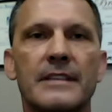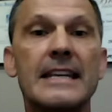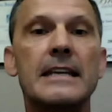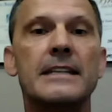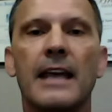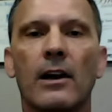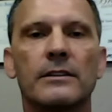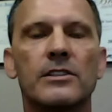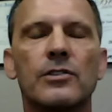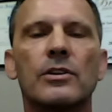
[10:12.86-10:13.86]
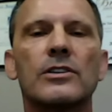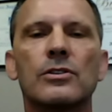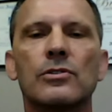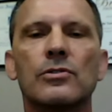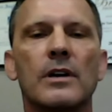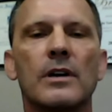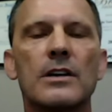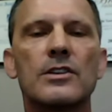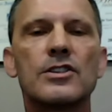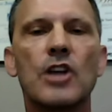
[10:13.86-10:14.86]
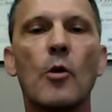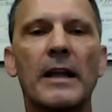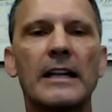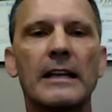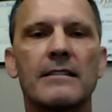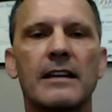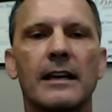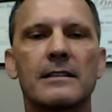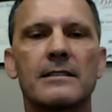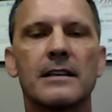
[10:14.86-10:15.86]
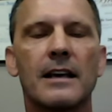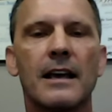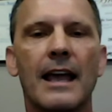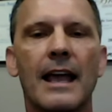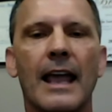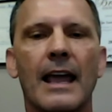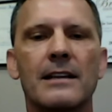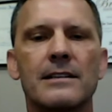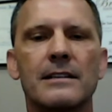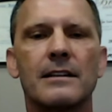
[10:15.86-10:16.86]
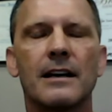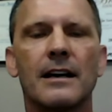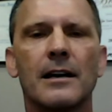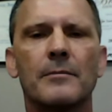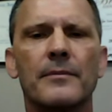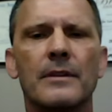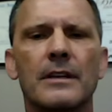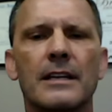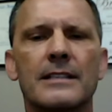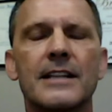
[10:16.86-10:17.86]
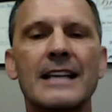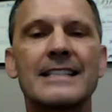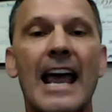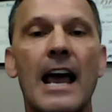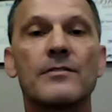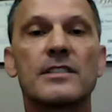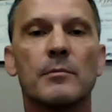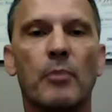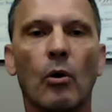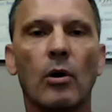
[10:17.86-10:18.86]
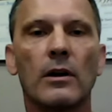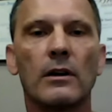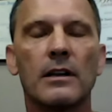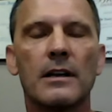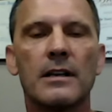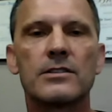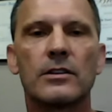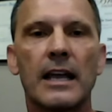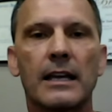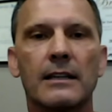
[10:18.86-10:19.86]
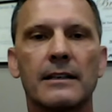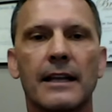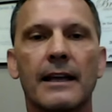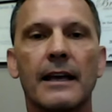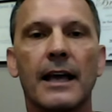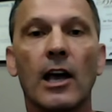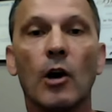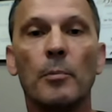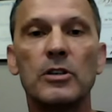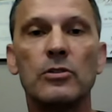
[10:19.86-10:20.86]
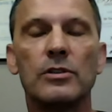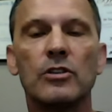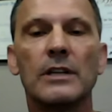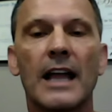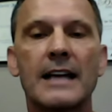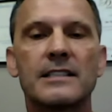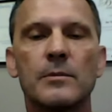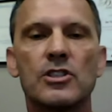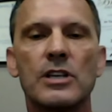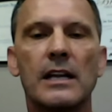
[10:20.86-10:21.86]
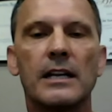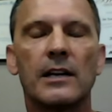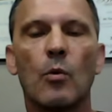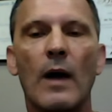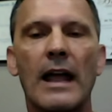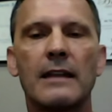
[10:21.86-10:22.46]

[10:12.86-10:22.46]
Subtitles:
detailed. You can do so many things, and it's nice to have support so they can help you utilize the machine in a way